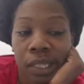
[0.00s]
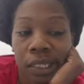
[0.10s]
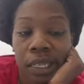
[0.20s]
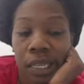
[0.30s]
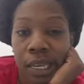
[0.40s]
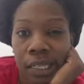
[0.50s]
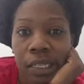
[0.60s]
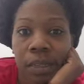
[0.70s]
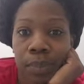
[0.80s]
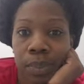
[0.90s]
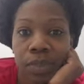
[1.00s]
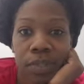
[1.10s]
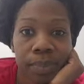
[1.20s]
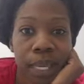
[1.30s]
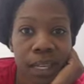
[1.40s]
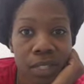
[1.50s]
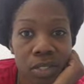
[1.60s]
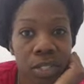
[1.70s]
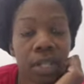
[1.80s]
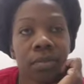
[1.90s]
like I can get up and do some things,
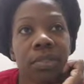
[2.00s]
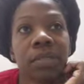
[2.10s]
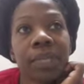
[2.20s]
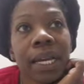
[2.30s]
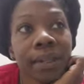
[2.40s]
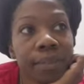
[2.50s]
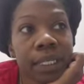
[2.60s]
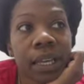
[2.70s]
you know. Sometimes